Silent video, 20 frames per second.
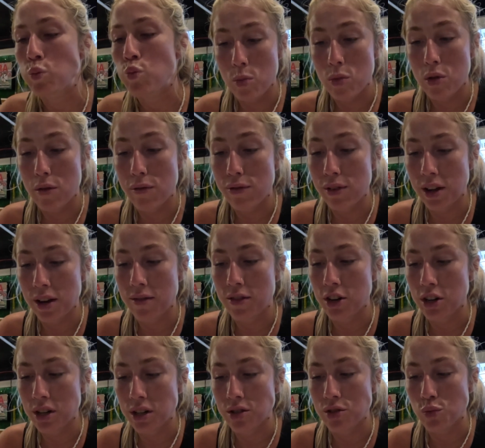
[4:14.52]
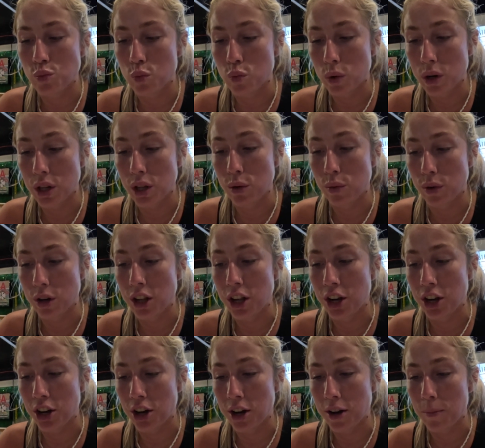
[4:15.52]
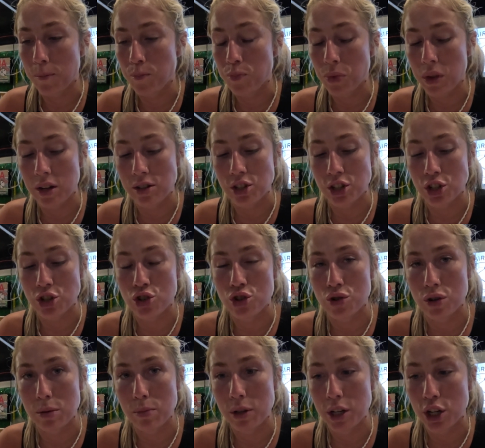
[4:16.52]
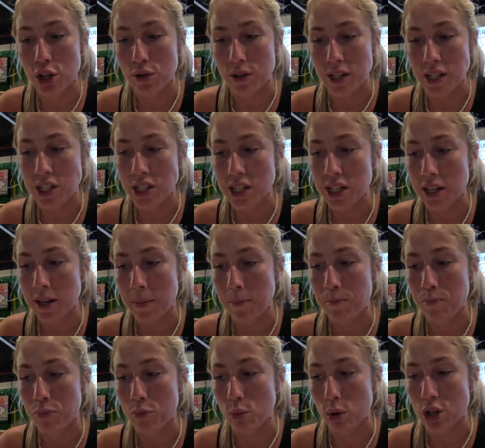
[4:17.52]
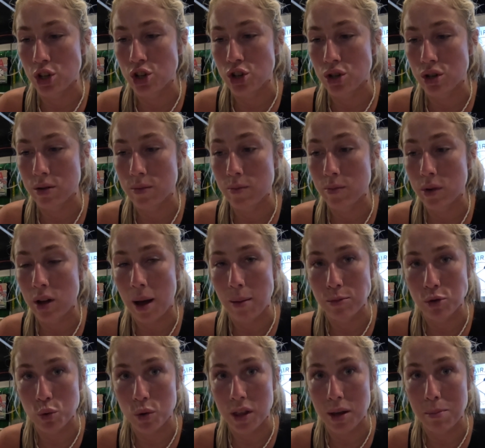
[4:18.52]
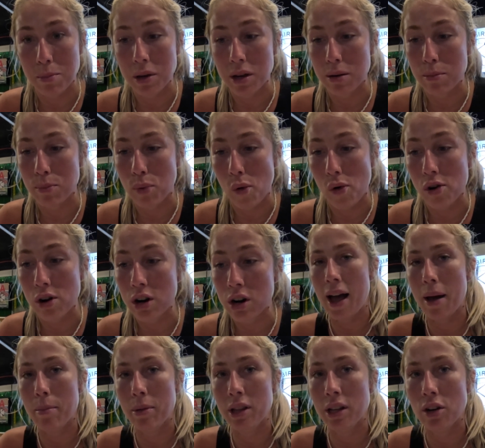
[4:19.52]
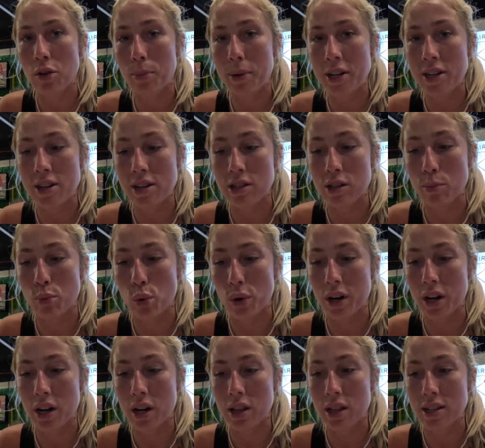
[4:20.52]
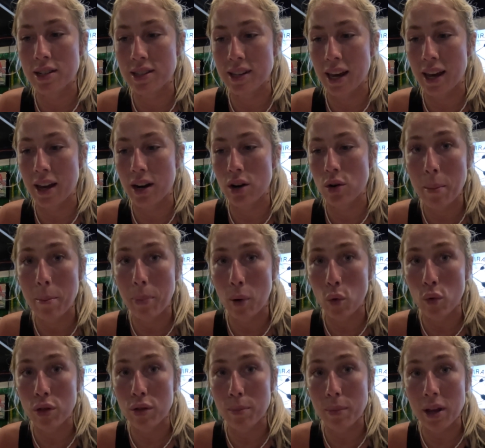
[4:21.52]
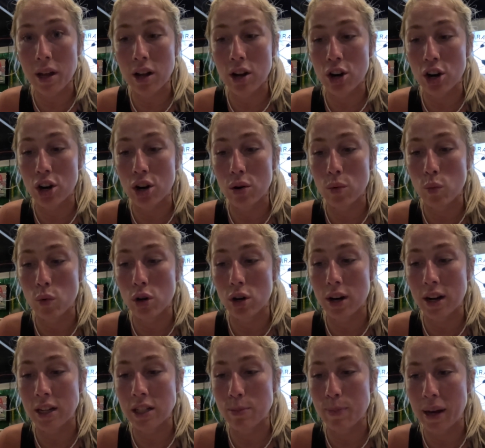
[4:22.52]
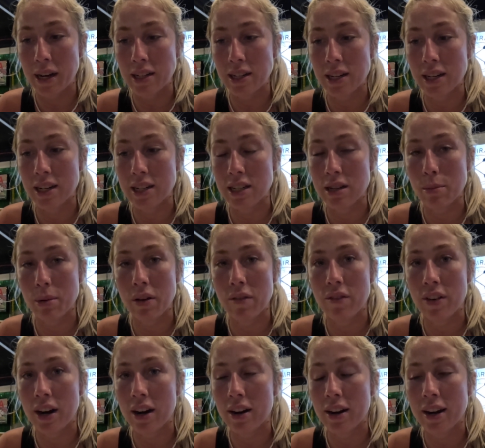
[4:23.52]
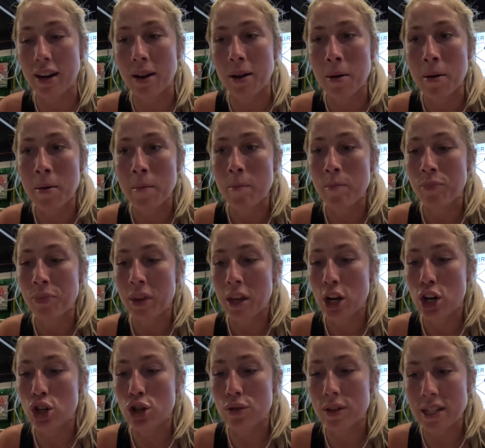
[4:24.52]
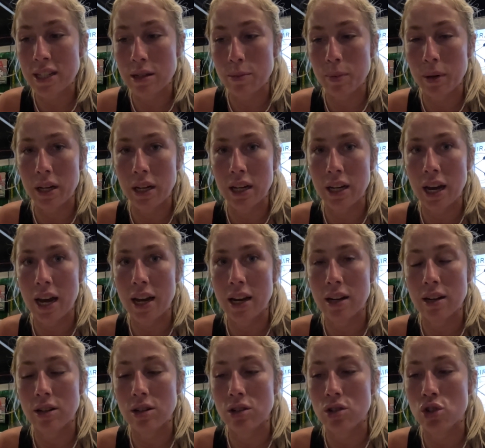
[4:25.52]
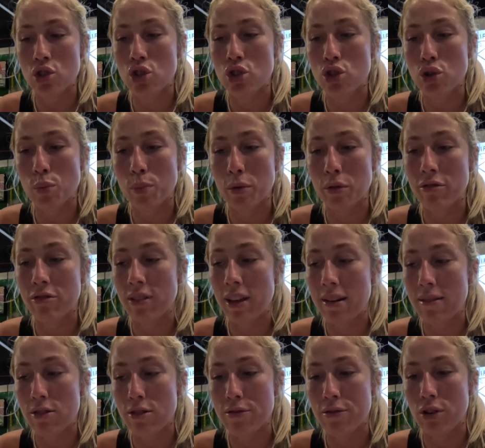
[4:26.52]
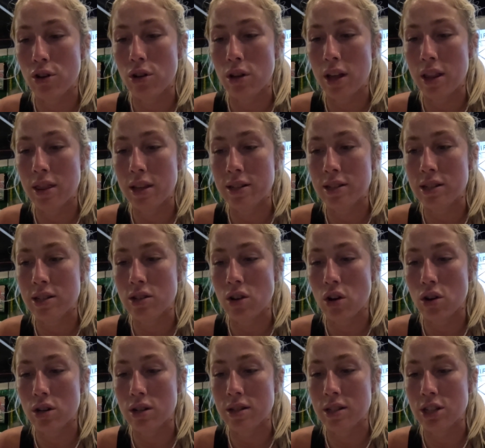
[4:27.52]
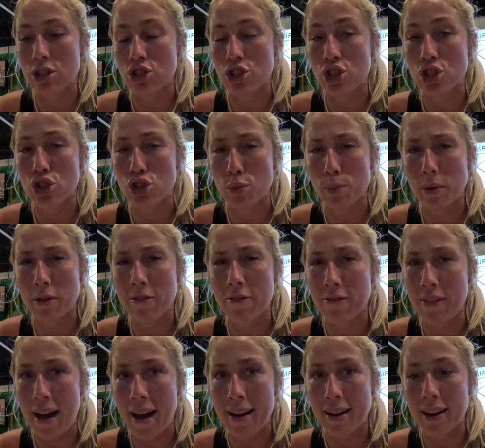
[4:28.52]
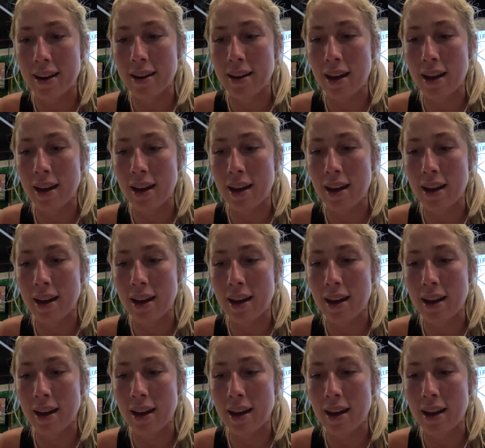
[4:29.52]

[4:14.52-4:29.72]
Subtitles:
The flavor is really, really good. It's extremely greasy, which comes with it being pork. I'm a little bit disappointed in the skin. Both me and Kurt were expecting it to be very crispy and super flavorful, and this is honestly just super fatty,